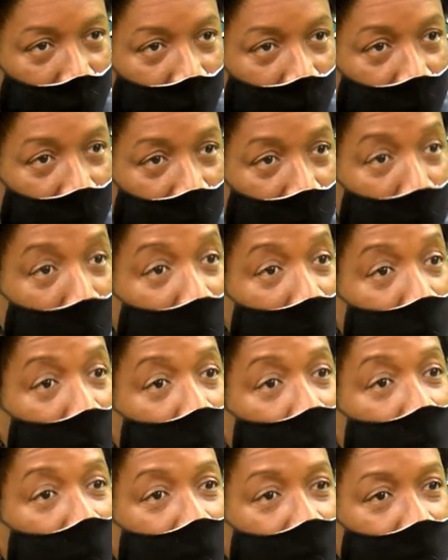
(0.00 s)
for people
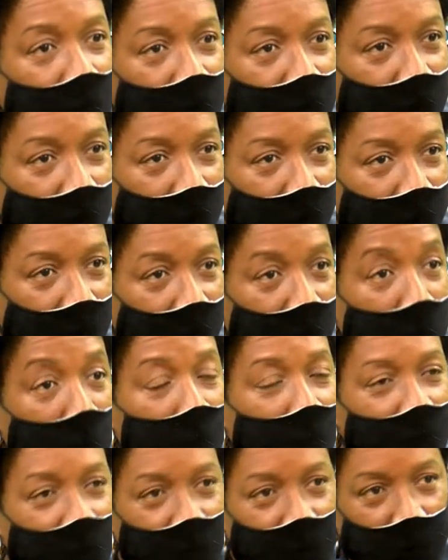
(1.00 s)
to understand the
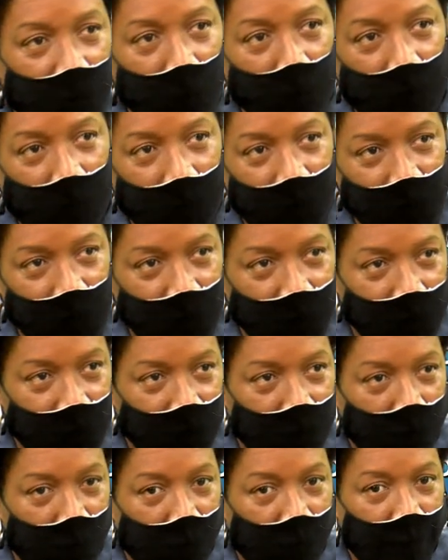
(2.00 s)
budget
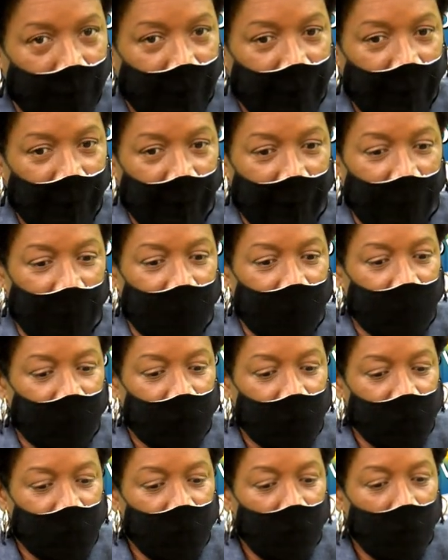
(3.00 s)
process. And it
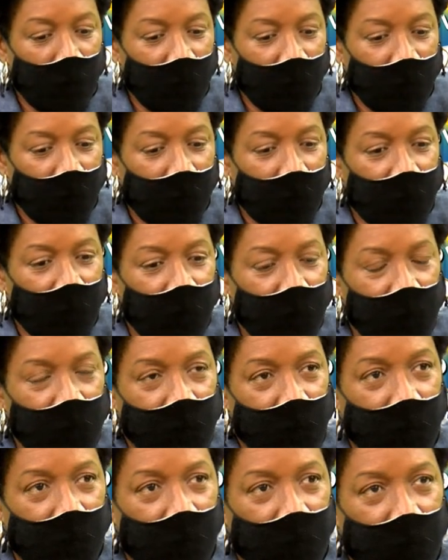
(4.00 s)
doesn't mean
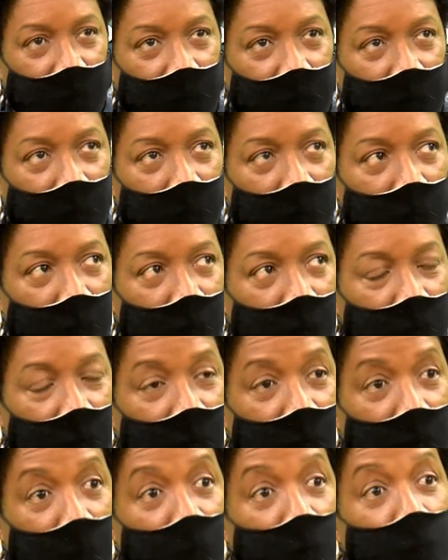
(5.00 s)
understanding
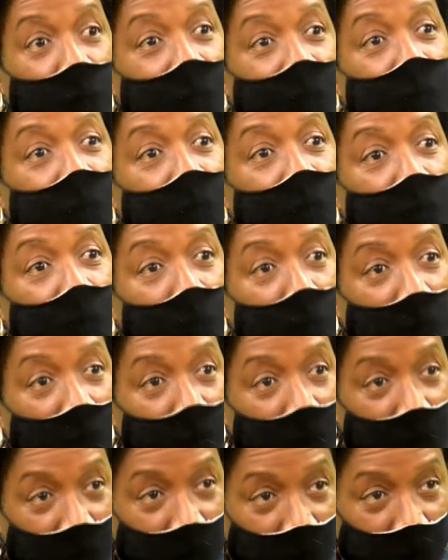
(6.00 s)
from within the
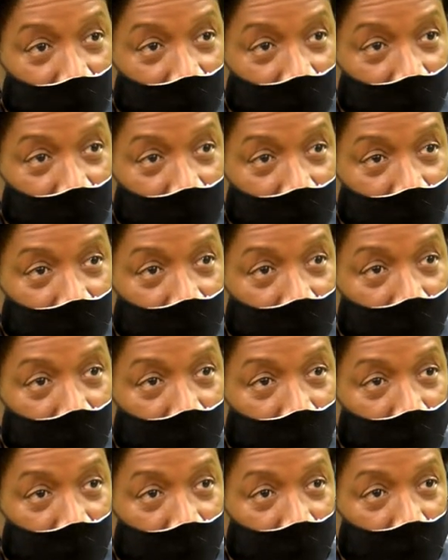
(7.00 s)
public service.
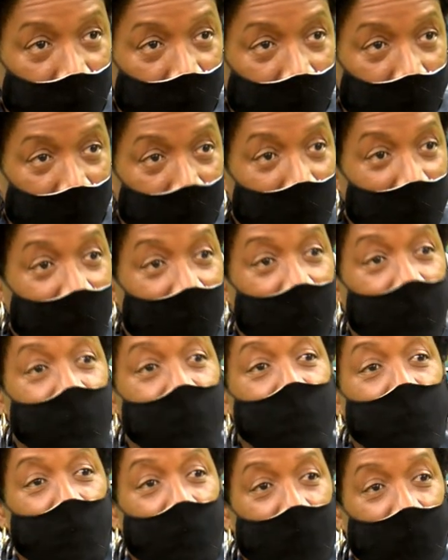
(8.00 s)
Mm-hmm. I mean
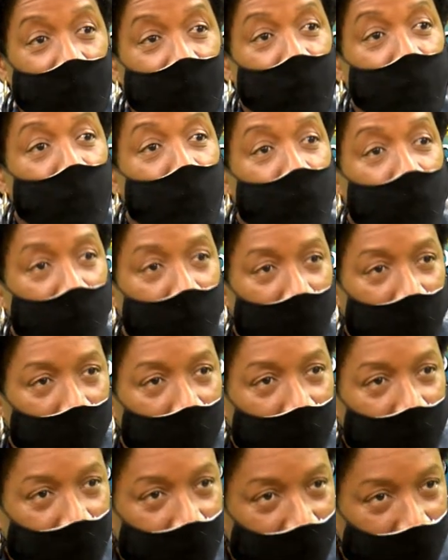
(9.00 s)
external to the
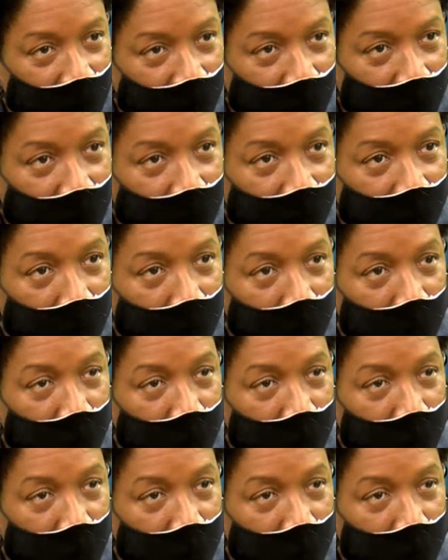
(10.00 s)
public service.